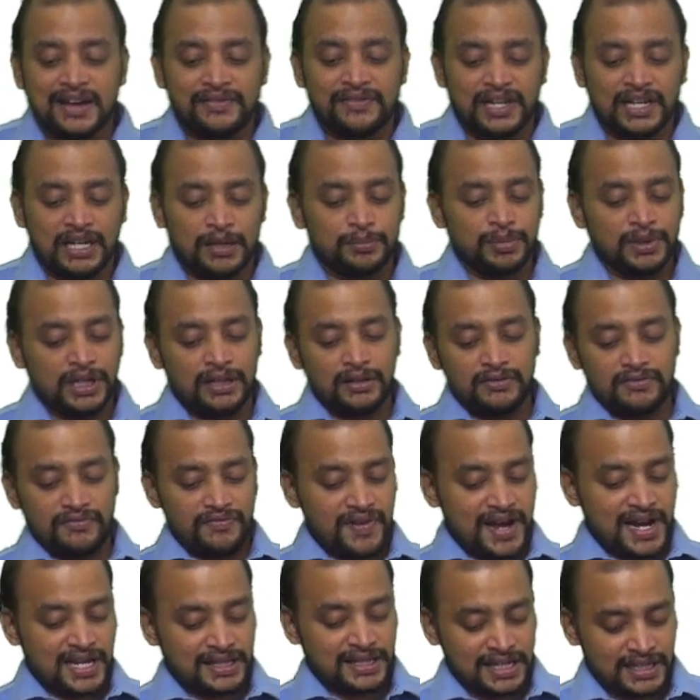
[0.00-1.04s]
available,
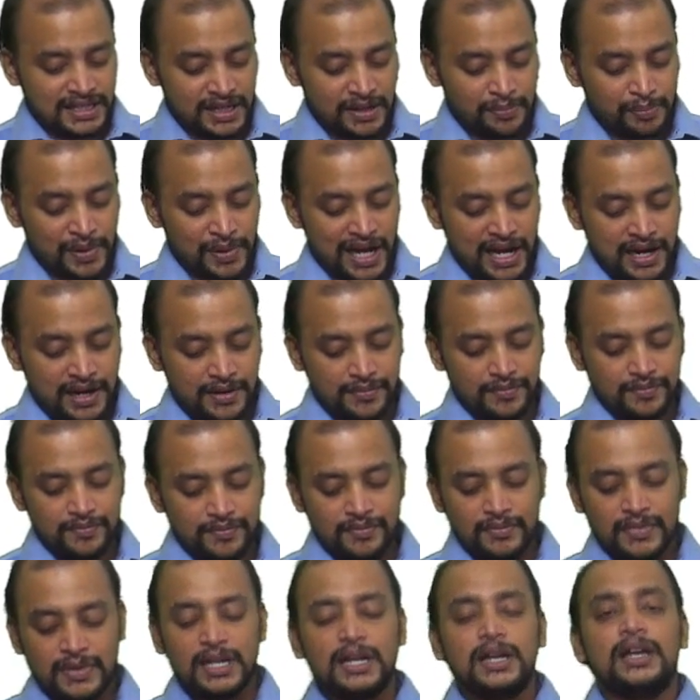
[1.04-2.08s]
further supplied
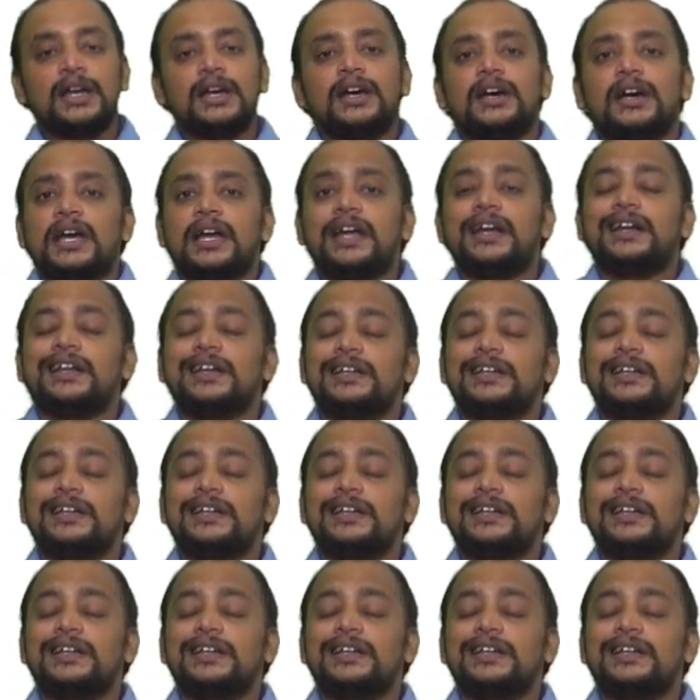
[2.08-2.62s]
it